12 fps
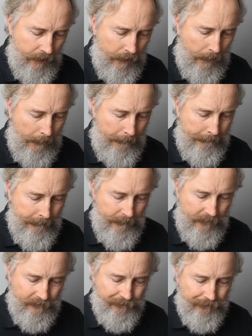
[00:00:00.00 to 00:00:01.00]

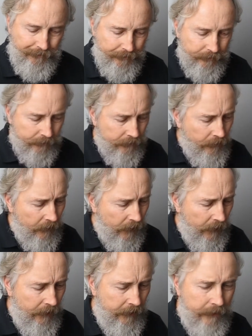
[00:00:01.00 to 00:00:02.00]

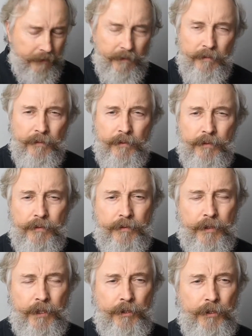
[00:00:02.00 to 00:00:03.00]
And
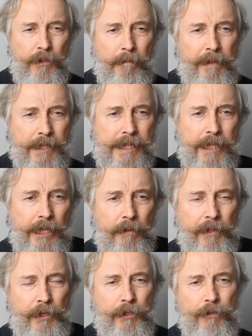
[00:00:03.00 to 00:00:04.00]
try to do the best thing
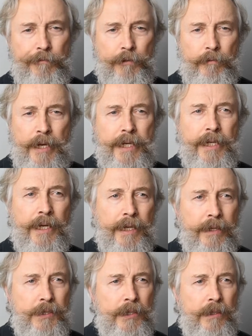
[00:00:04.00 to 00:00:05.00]
that we can do for writing, I
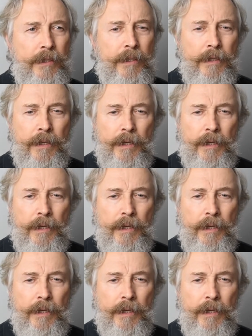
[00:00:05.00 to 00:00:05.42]
guess. And